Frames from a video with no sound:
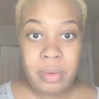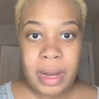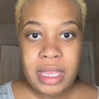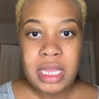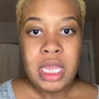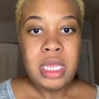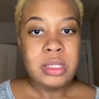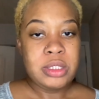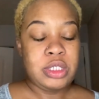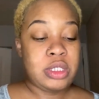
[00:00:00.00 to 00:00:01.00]
right,
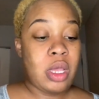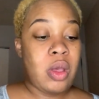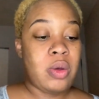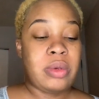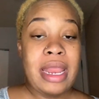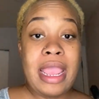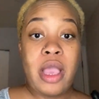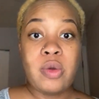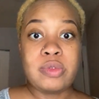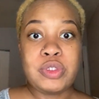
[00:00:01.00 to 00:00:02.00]
so
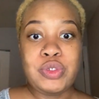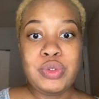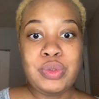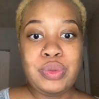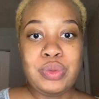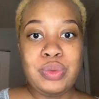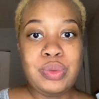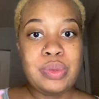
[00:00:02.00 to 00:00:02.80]
now to